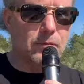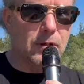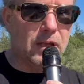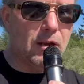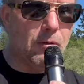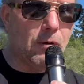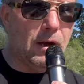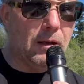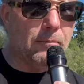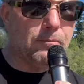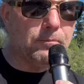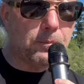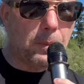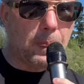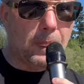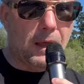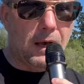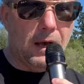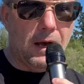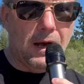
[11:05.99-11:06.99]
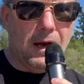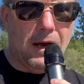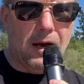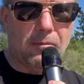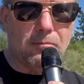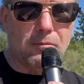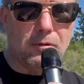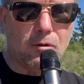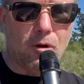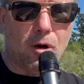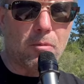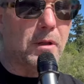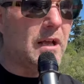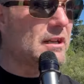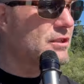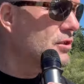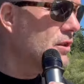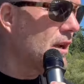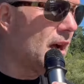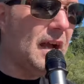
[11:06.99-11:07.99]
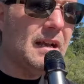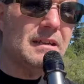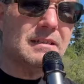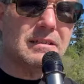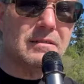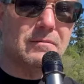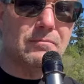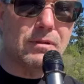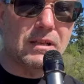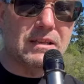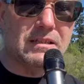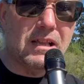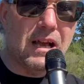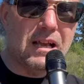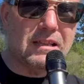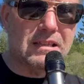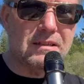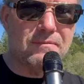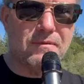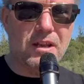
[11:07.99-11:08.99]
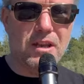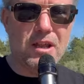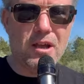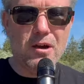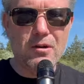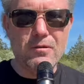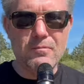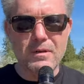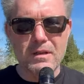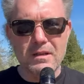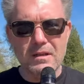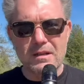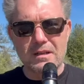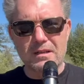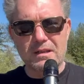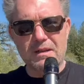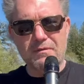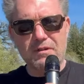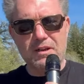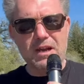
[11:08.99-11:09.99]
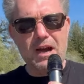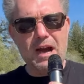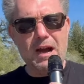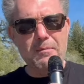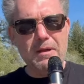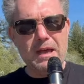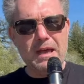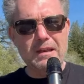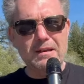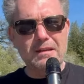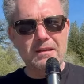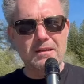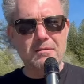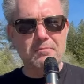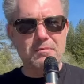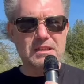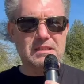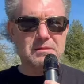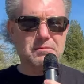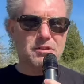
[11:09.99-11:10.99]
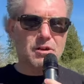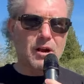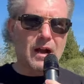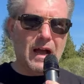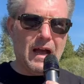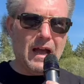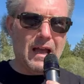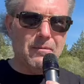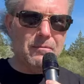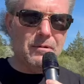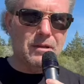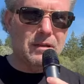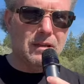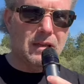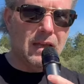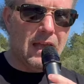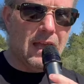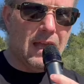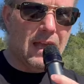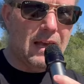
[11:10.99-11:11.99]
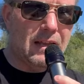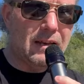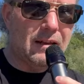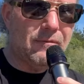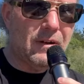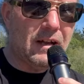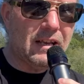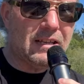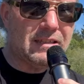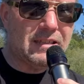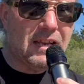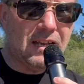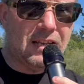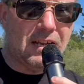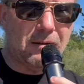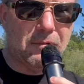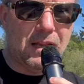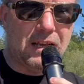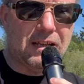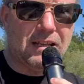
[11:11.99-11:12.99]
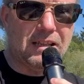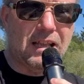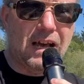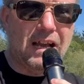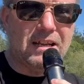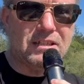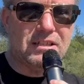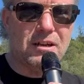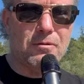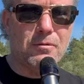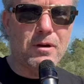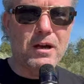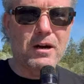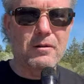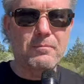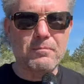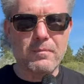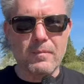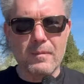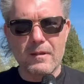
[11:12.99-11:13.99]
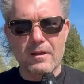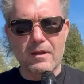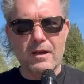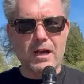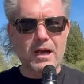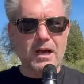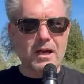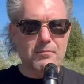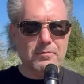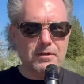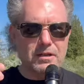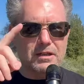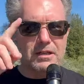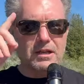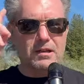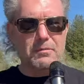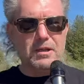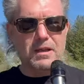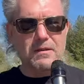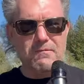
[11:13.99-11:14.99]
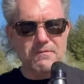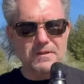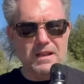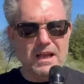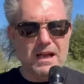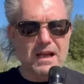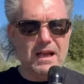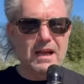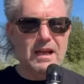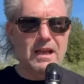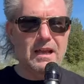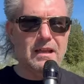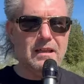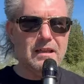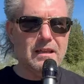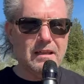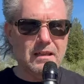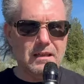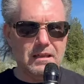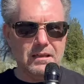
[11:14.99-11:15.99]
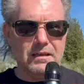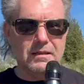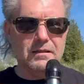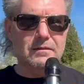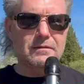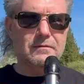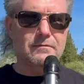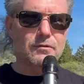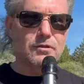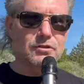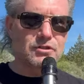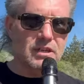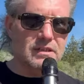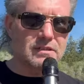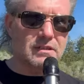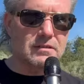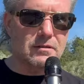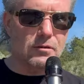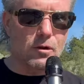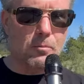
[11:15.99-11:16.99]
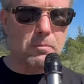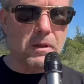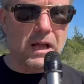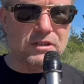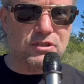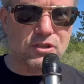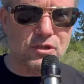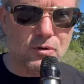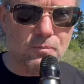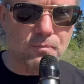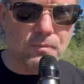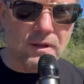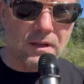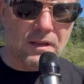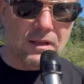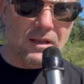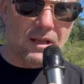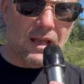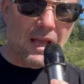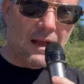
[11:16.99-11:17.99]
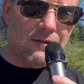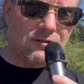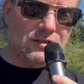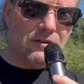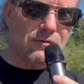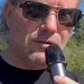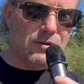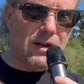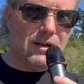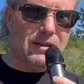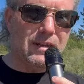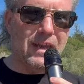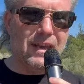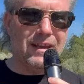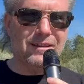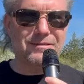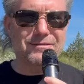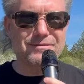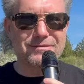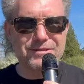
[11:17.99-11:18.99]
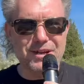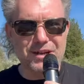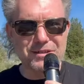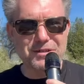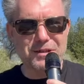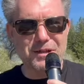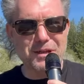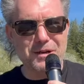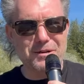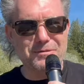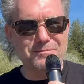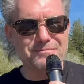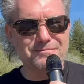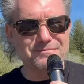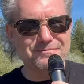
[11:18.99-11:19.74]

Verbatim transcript: Anyway, um, Lord bless you guys. Please like this video, leave a comment, please subscribe, and if I get taken up like Elijah, well, I'm going to be flying for Jesus. Lord bless you. Have yourself a great day. Talk to you later.